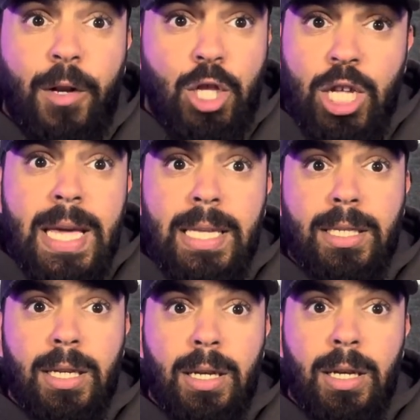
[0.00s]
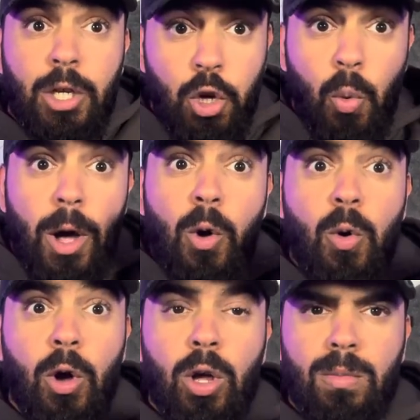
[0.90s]
the cheese. You
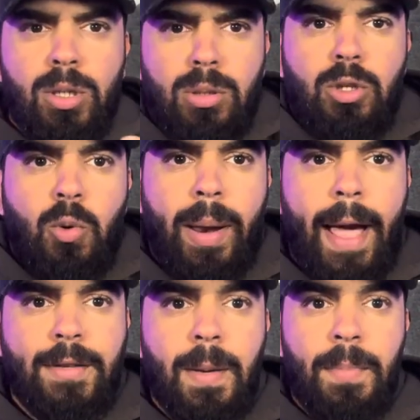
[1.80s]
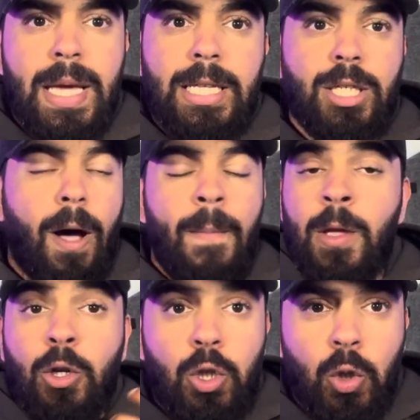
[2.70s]
will, because you want to have some pizza.
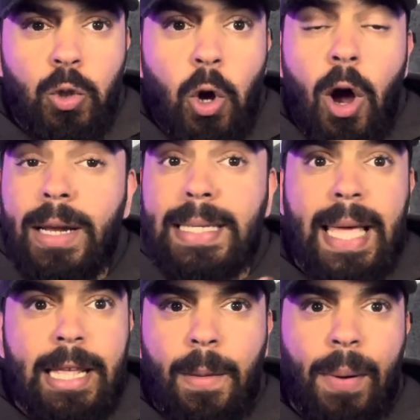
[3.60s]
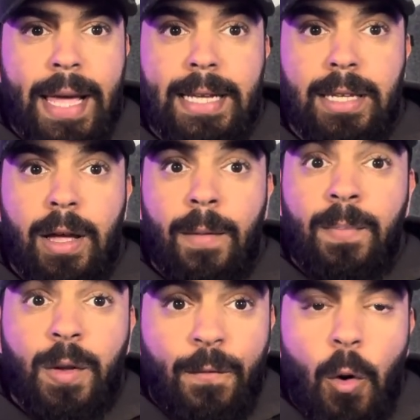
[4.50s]
Tudor, he's telling the players,
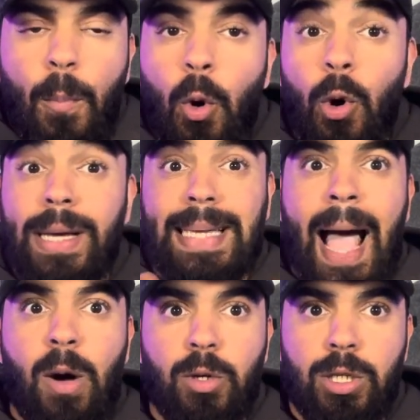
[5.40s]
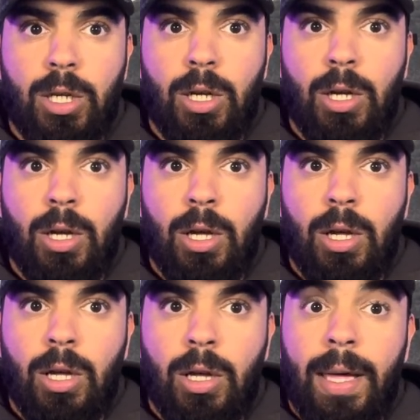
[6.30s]
the football is ours.
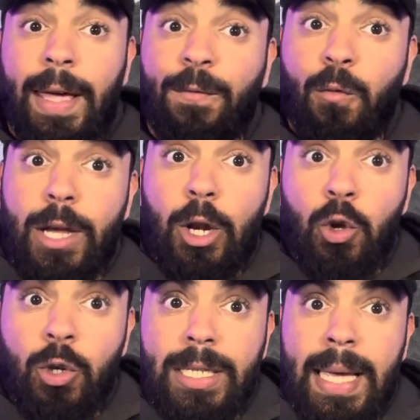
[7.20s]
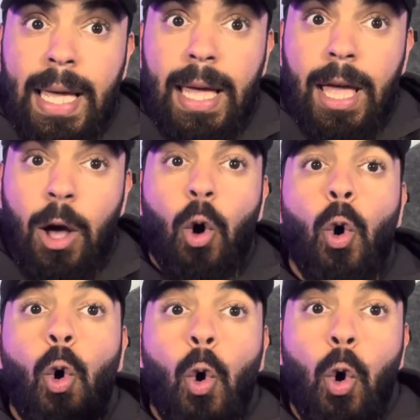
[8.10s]
If we lose it,
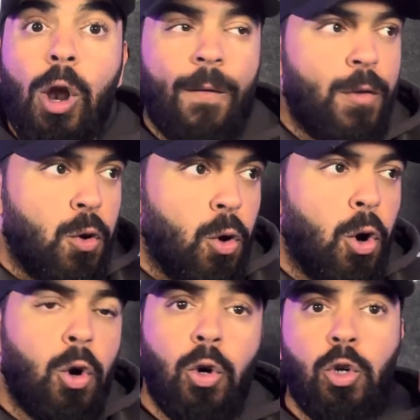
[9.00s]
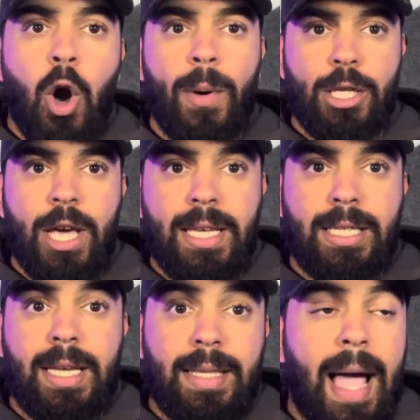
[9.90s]
all of you go and
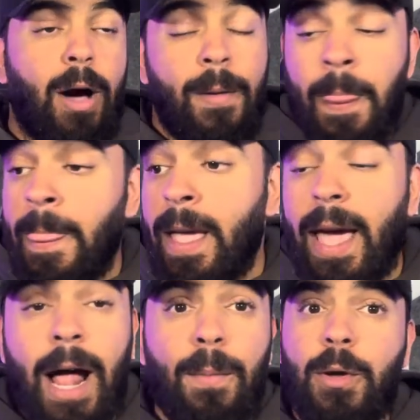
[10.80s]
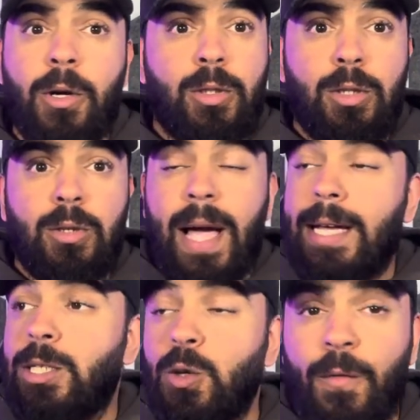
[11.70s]
chase it down. And I'll be honest with you
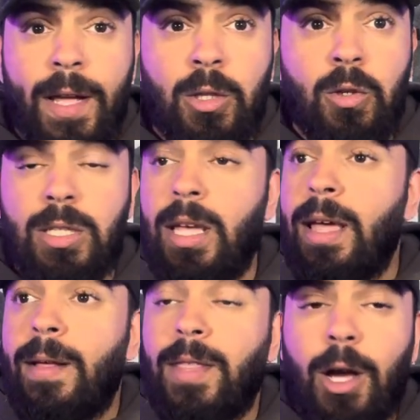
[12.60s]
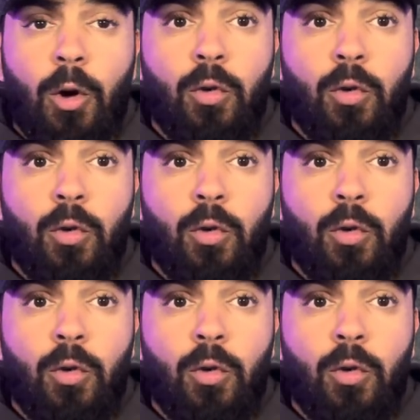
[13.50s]
guys, Juventus, they are